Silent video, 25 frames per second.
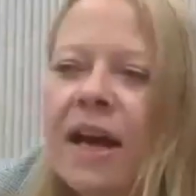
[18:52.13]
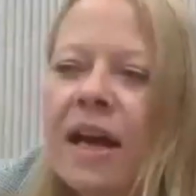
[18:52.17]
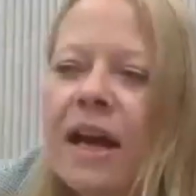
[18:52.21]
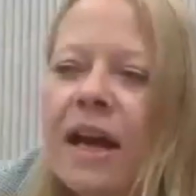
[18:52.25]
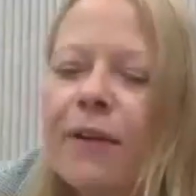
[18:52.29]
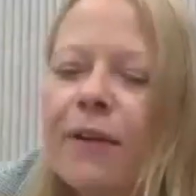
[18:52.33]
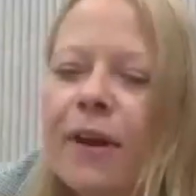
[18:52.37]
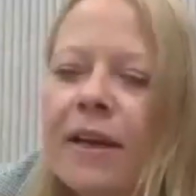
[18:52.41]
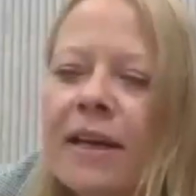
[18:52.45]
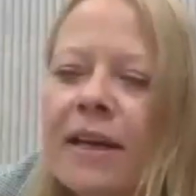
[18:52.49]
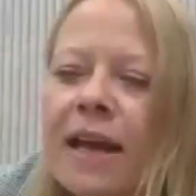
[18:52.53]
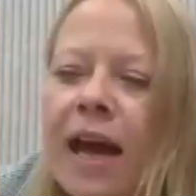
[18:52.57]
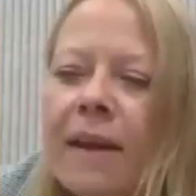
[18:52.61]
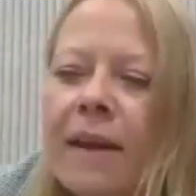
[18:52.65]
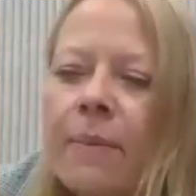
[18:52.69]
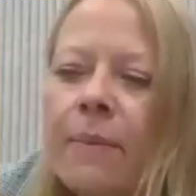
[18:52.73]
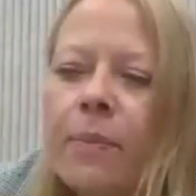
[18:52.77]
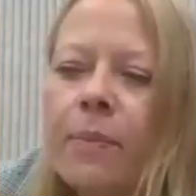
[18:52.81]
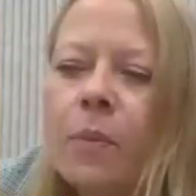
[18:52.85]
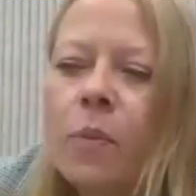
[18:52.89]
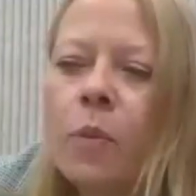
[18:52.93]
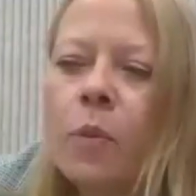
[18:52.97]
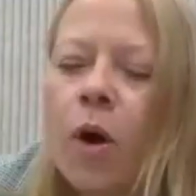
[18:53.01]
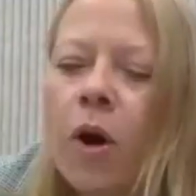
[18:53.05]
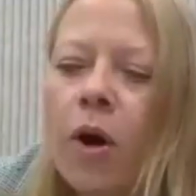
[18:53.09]
If I
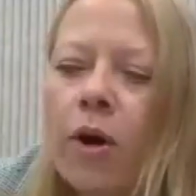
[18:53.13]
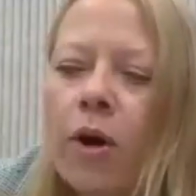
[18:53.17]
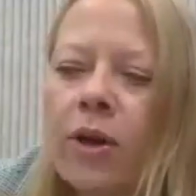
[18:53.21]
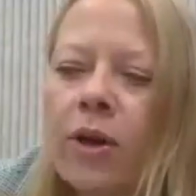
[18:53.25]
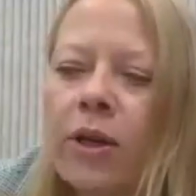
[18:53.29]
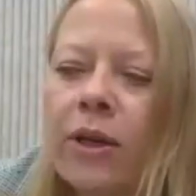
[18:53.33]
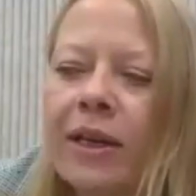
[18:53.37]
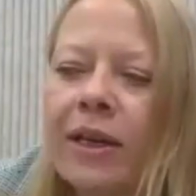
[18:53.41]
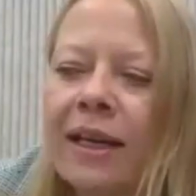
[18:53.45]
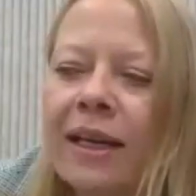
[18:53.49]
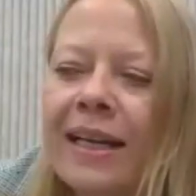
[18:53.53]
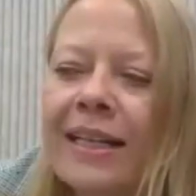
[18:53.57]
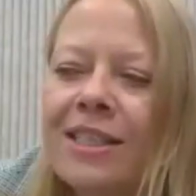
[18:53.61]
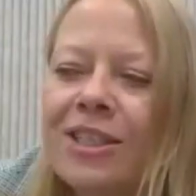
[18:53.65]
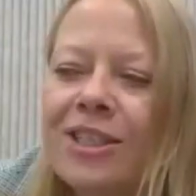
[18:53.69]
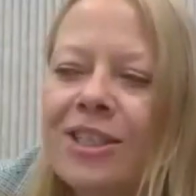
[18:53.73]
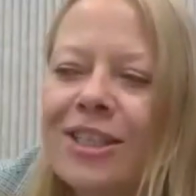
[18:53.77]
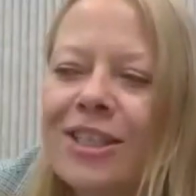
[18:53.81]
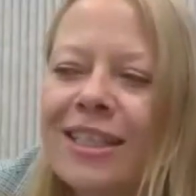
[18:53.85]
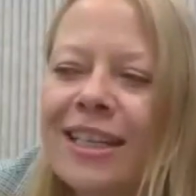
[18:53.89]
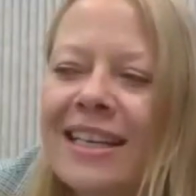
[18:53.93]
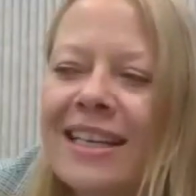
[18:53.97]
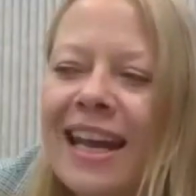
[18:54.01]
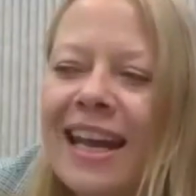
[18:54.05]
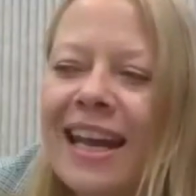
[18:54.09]
name one, it's
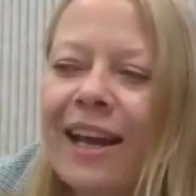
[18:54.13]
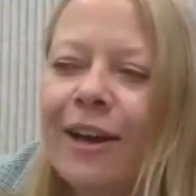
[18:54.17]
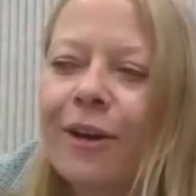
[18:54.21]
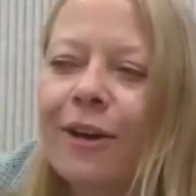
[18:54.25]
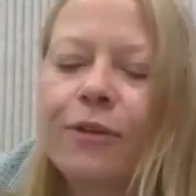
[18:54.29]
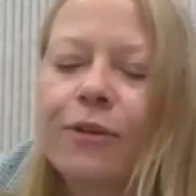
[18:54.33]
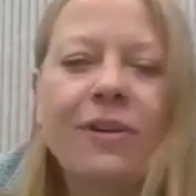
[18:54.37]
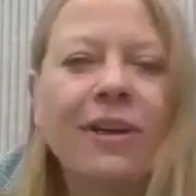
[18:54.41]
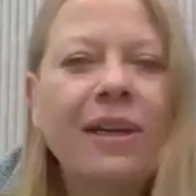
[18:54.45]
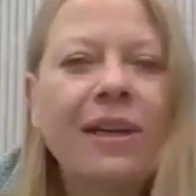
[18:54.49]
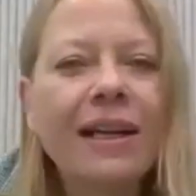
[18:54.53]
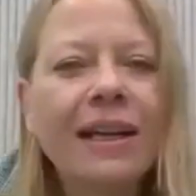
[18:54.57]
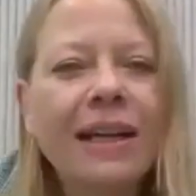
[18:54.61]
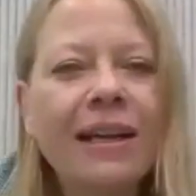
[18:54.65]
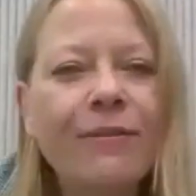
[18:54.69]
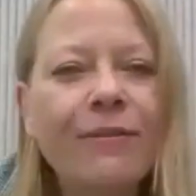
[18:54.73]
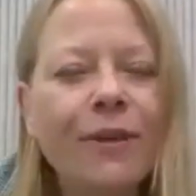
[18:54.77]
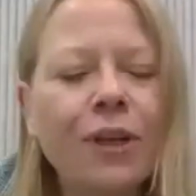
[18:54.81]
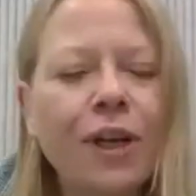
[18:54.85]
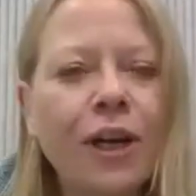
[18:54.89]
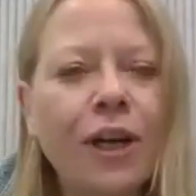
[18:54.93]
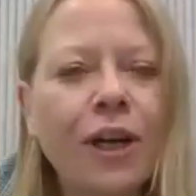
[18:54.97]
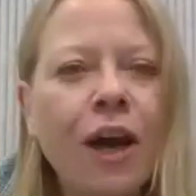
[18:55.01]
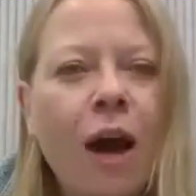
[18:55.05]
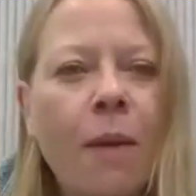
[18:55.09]
just a niggle, really. If
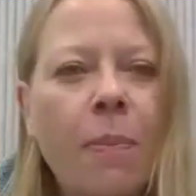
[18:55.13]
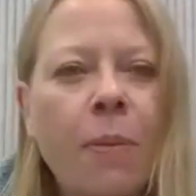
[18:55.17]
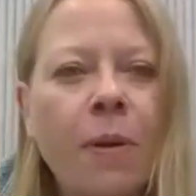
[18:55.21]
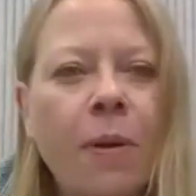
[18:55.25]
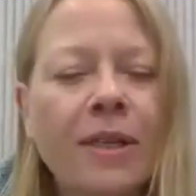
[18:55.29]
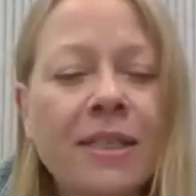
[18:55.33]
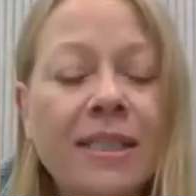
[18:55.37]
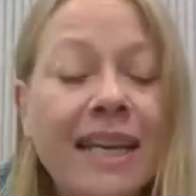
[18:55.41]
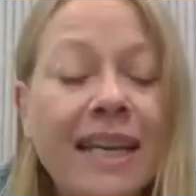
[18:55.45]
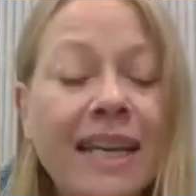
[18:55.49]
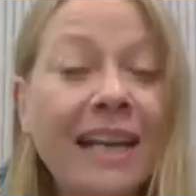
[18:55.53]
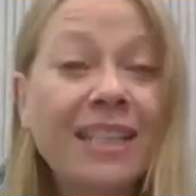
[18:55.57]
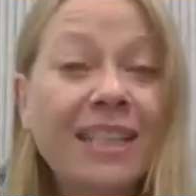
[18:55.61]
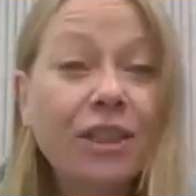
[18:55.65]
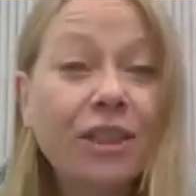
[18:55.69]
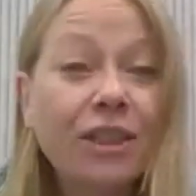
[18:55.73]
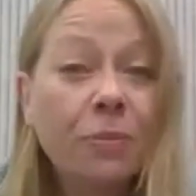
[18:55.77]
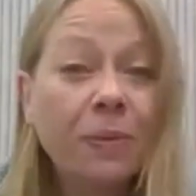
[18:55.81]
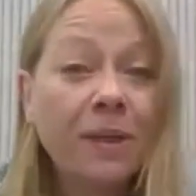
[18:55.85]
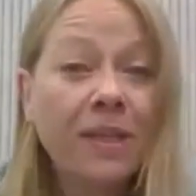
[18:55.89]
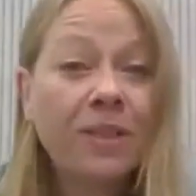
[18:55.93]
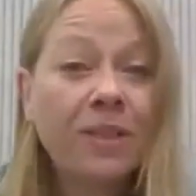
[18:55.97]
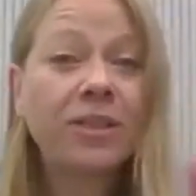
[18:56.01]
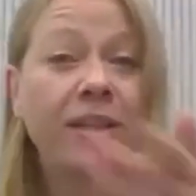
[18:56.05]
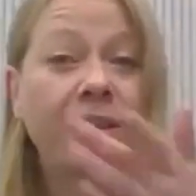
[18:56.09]
you look at our policy, actually, you'll
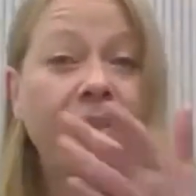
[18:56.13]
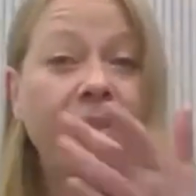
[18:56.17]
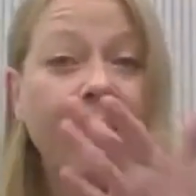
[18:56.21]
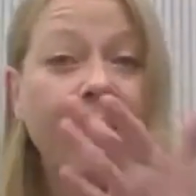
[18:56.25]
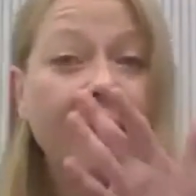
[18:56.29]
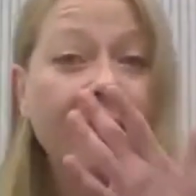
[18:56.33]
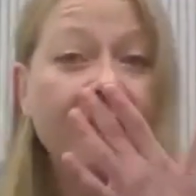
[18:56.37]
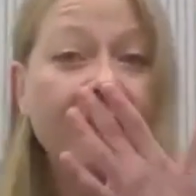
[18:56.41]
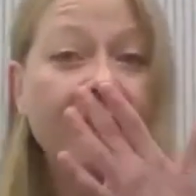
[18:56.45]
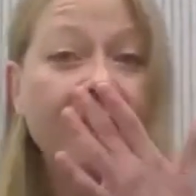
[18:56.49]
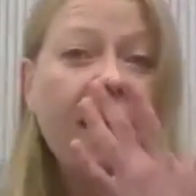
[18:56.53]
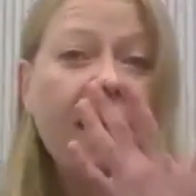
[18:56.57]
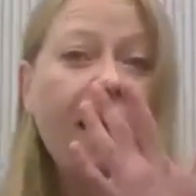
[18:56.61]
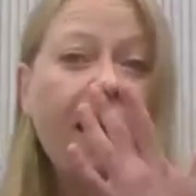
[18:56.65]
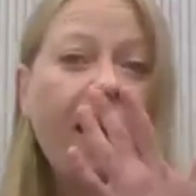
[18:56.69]
be interested in this.